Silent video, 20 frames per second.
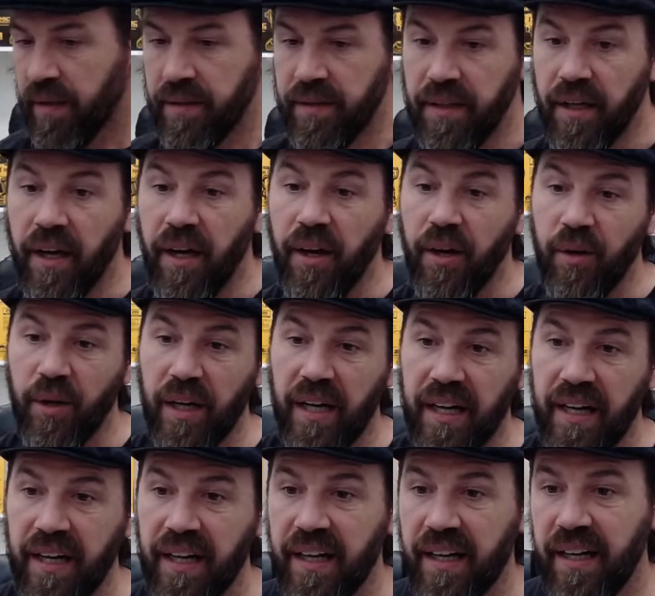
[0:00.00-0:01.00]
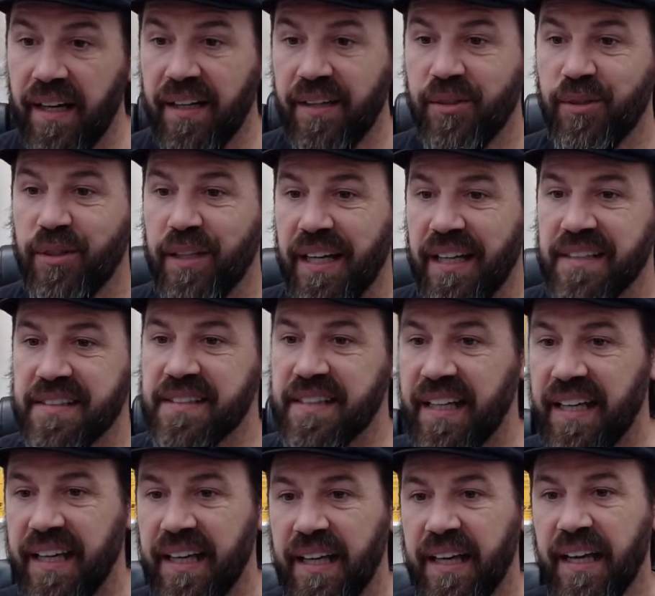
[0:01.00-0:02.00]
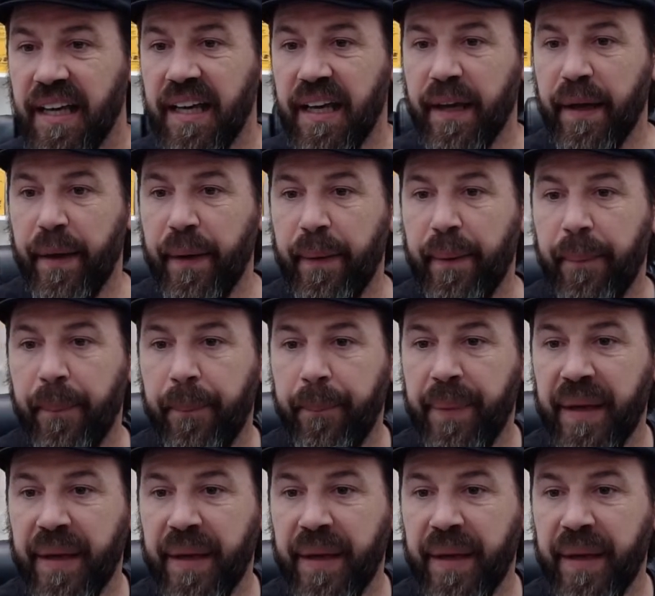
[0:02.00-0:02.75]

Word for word: No, uh, who asked that?